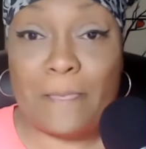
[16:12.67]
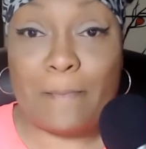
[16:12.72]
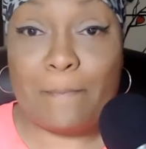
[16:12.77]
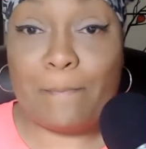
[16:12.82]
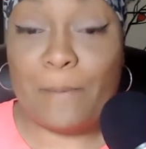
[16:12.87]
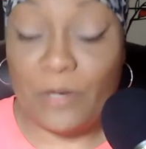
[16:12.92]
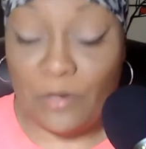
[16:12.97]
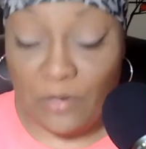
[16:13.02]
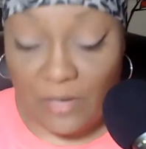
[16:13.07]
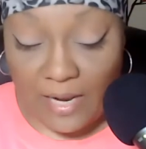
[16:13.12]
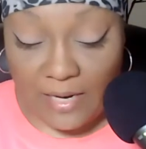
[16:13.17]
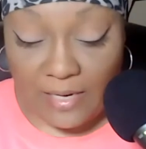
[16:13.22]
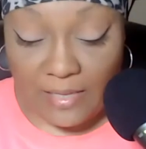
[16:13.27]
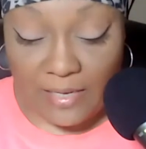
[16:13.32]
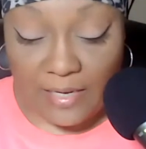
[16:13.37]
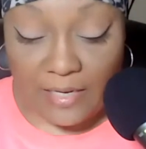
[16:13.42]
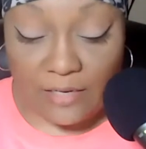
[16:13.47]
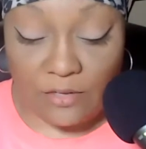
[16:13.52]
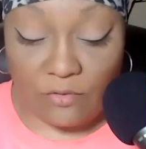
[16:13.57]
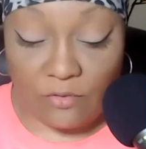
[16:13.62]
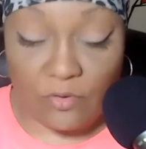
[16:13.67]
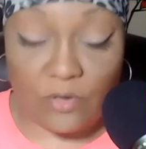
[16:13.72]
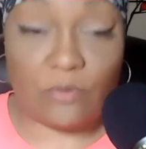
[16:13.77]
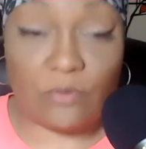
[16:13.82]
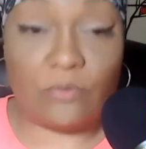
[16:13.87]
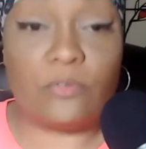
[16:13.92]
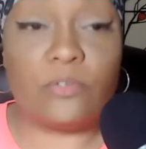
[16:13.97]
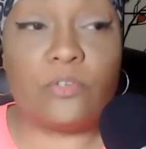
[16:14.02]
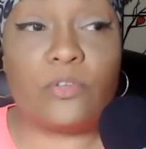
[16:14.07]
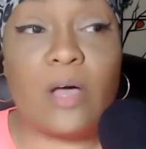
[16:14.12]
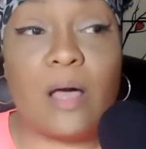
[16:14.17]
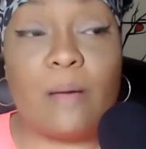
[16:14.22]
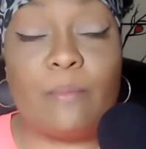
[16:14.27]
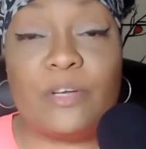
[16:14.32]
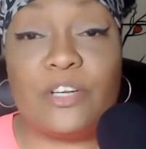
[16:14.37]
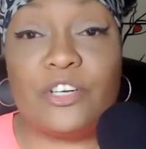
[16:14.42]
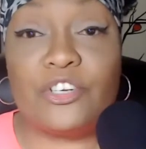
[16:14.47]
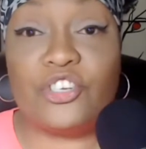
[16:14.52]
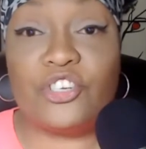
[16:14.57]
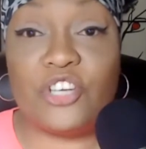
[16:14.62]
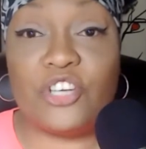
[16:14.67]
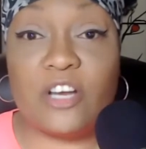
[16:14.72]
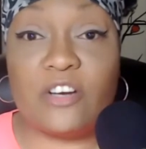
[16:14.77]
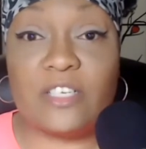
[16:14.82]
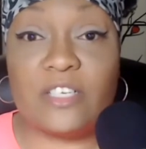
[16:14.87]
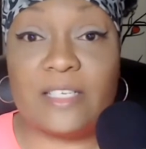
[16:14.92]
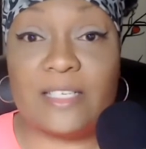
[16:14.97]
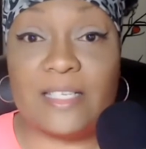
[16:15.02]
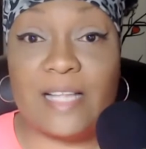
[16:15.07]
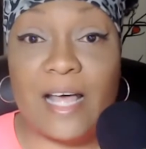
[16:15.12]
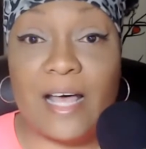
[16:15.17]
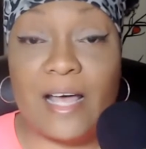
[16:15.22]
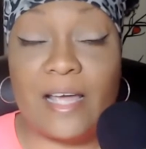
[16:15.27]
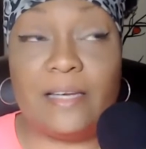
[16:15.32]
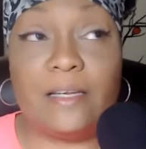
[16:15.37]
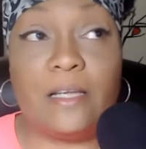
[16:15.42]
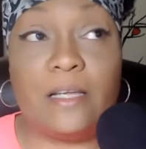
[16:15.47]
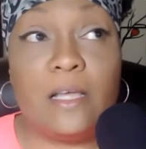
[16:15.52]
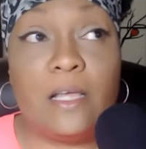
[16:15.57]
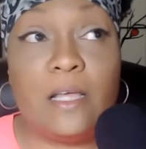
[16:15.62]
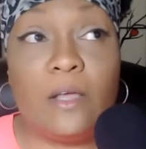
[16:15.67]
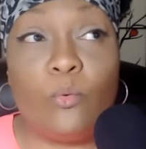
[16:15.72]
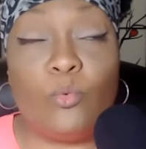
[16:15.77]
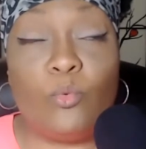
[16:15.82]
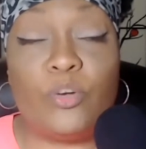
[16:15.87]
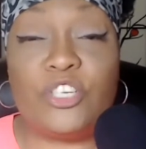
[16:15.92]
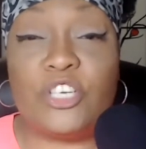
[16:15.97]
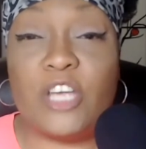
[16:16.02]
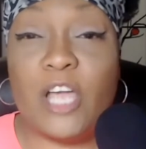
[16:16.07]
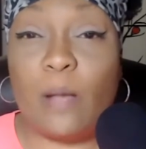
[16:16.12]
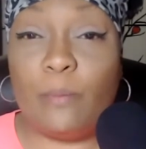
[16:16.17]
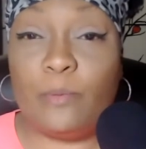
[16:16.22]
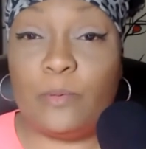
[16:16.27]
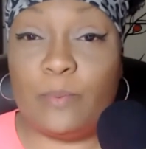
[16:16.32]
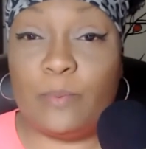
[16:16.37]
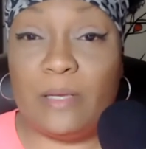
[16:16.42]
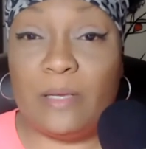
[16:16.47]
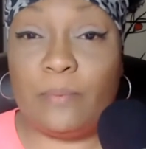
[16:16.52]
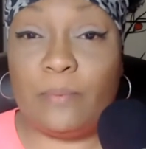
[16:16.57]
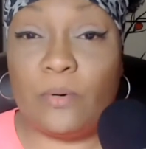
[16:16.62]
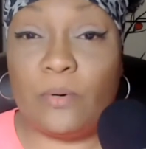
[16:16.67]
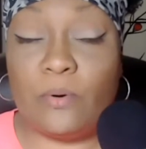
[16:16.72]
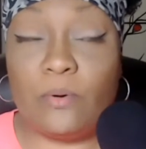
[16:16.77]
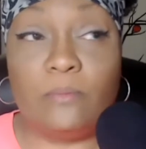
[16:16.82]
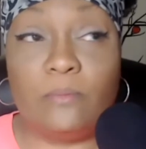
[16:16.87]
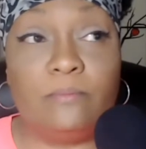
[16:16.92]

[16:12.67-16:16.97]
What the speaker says: but you're not at the end of the road. So I'm going to share a slide which helps people